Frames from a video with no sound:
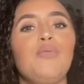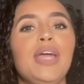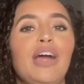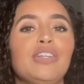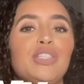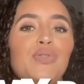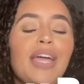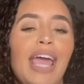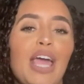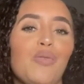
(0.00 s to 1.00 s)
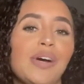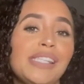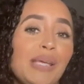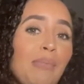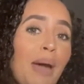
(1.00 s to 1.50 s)
we are doing a
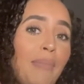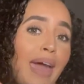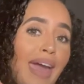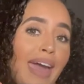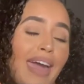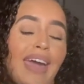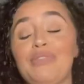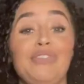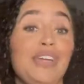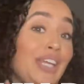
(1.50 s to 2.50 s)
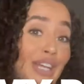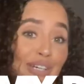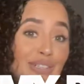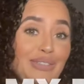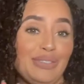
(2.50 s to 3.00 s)
what's in my bag
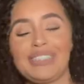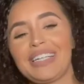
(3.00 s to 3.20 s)
video.